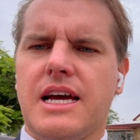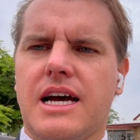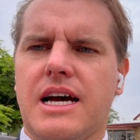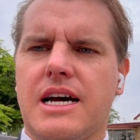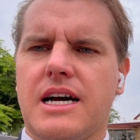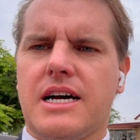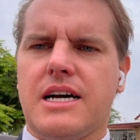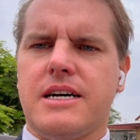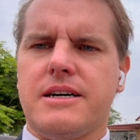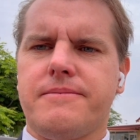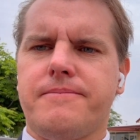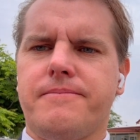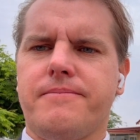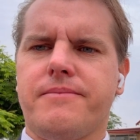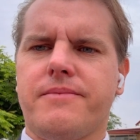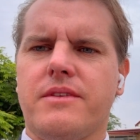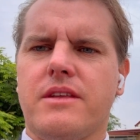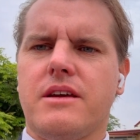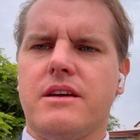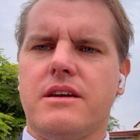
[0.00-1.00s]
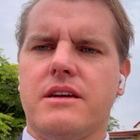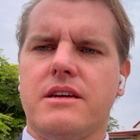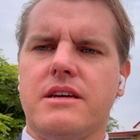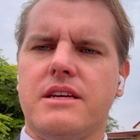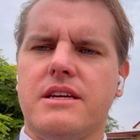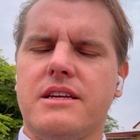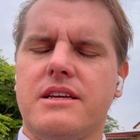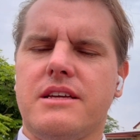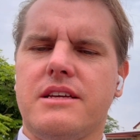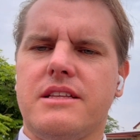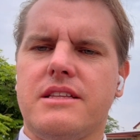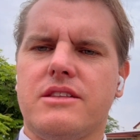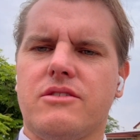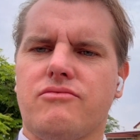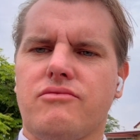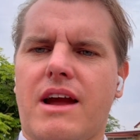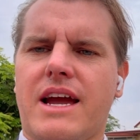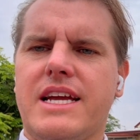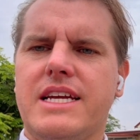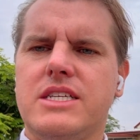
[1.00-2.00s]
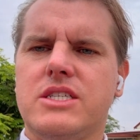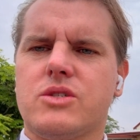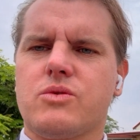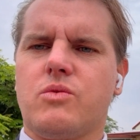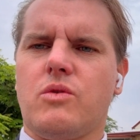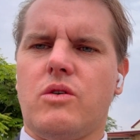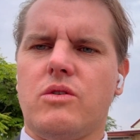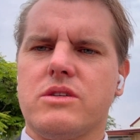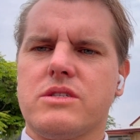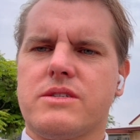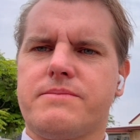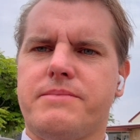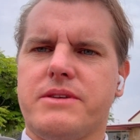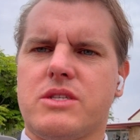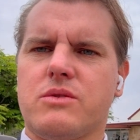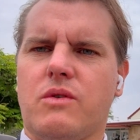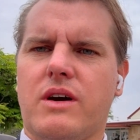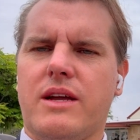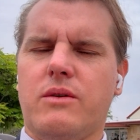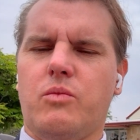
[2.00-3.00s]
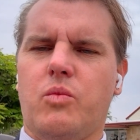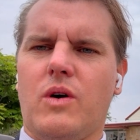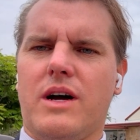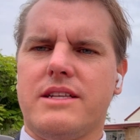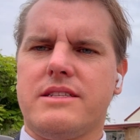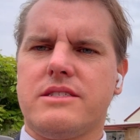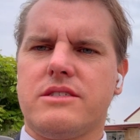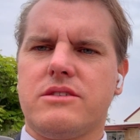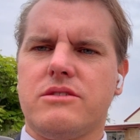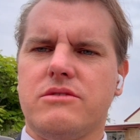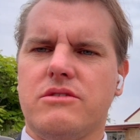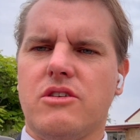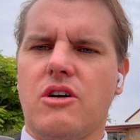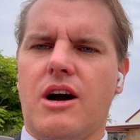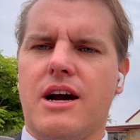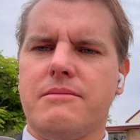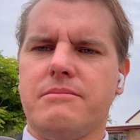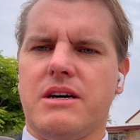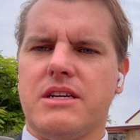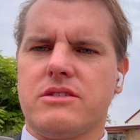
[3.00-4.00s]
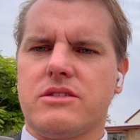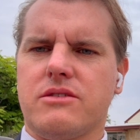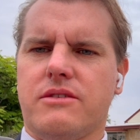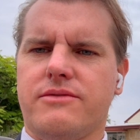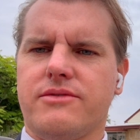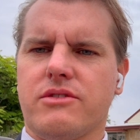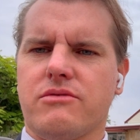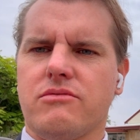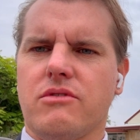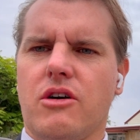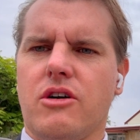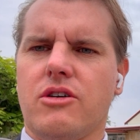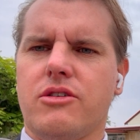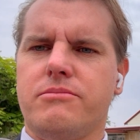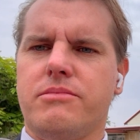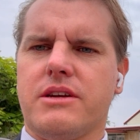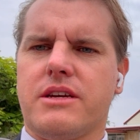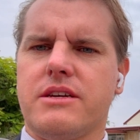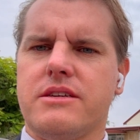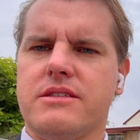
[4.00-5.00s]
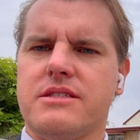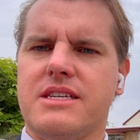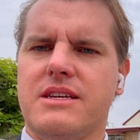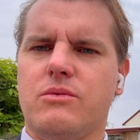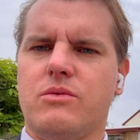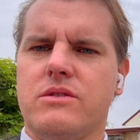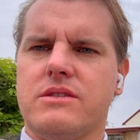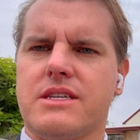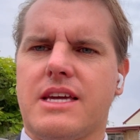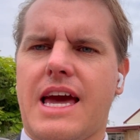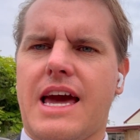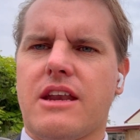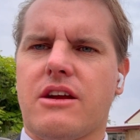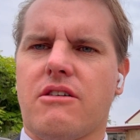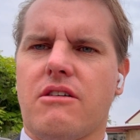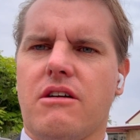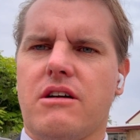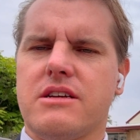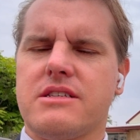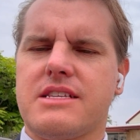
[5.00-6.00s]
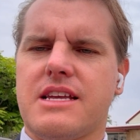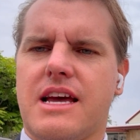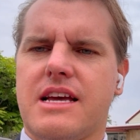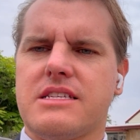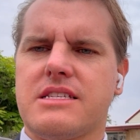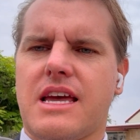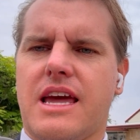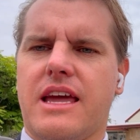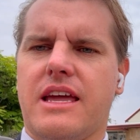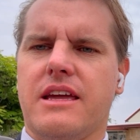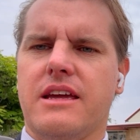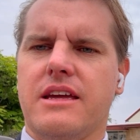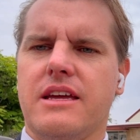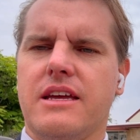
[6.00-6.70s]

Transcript: The range was between 1 to 9 months off the road because it was categorised as a